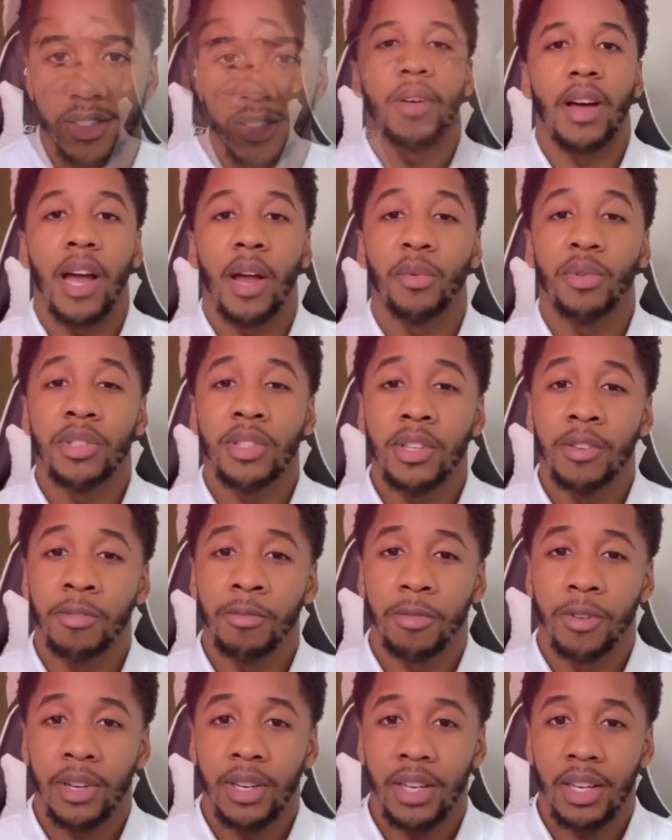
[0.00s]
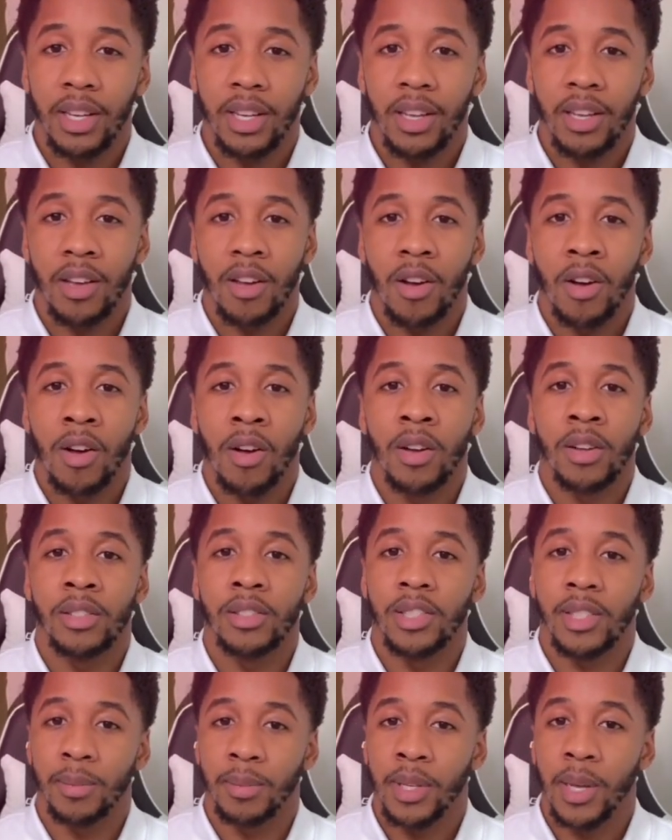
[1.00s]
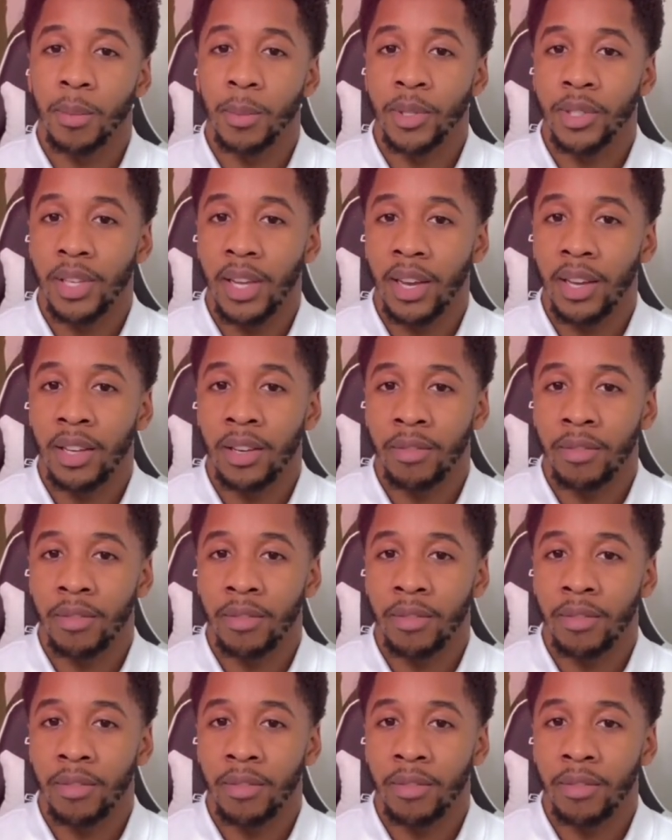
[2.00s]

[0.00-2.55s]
I received funding on September 2nd